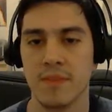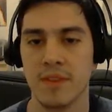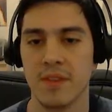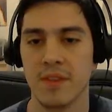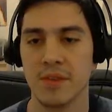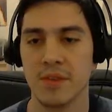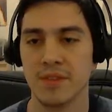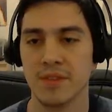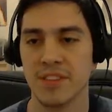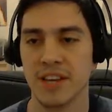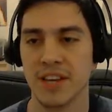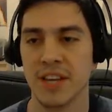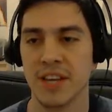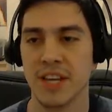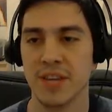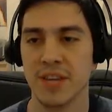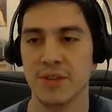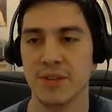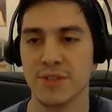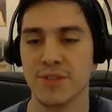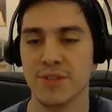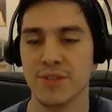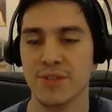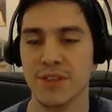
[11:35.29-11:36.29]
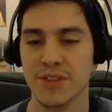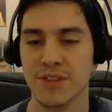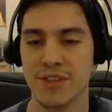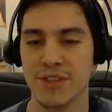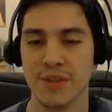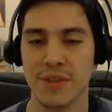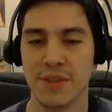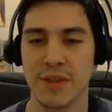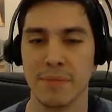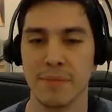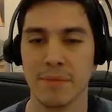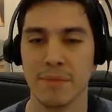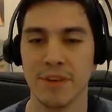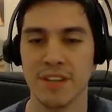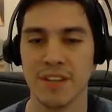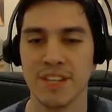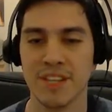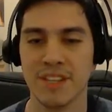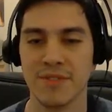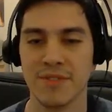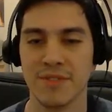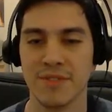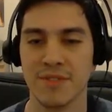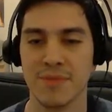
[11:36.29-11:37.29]
Those uh those fish sound like
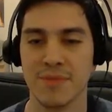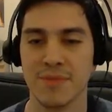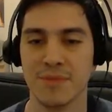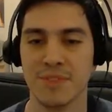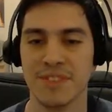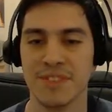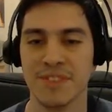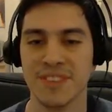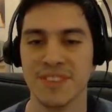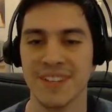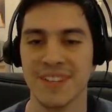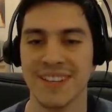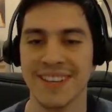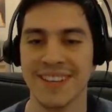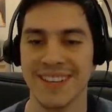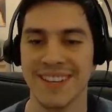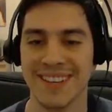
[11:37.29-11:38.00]
monkeys for some reason.